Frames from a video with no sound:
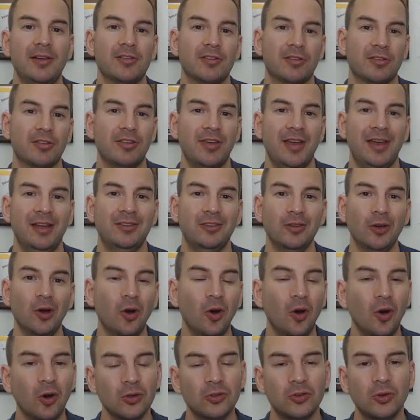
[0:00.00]
sides are set to
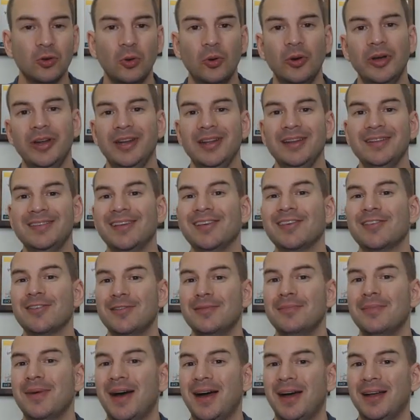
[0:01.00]
auto and it
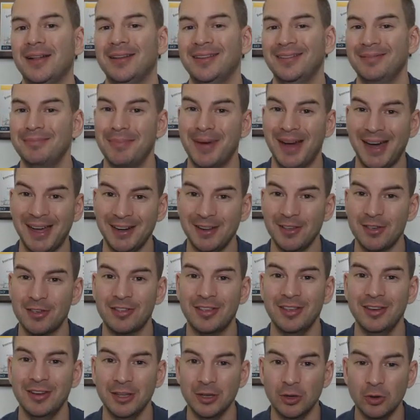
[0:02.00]
doesn't ma
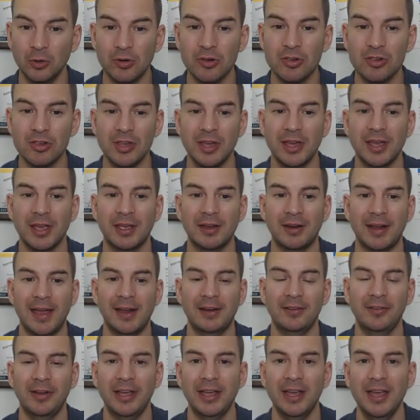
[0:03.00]
manage to negotiate
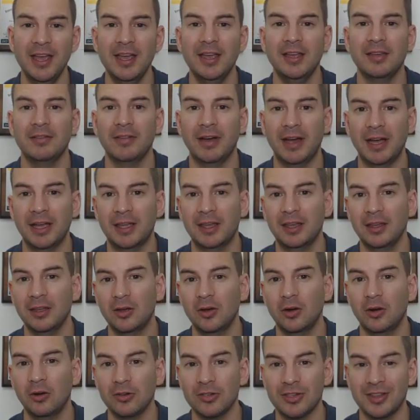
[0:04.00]
correctly, that
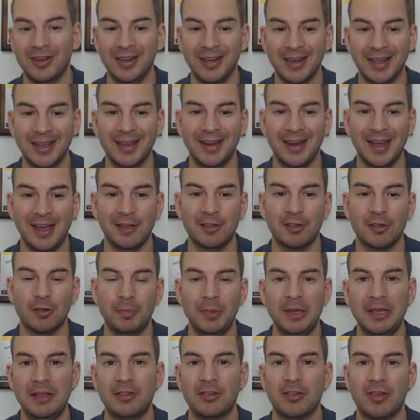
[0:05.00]
can cause an incorrect
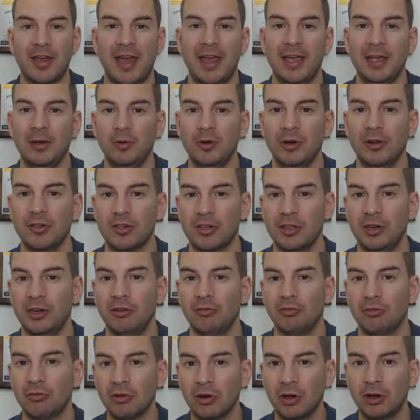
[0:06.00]
speed setting where it's going
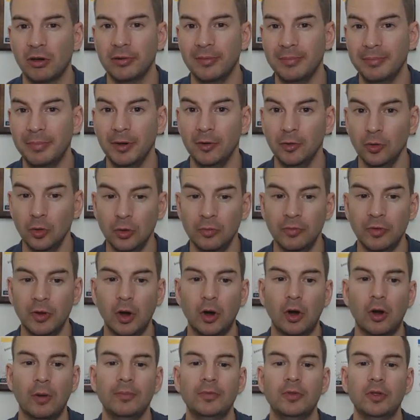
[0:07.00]
to run below
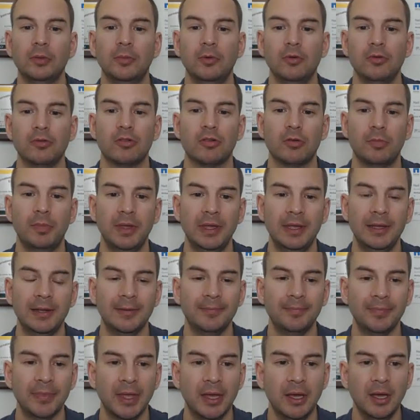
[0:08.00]
the optimal
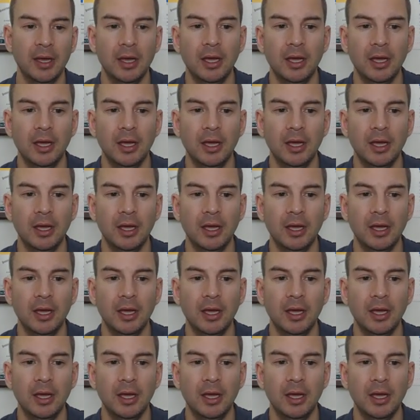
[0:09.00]
speed.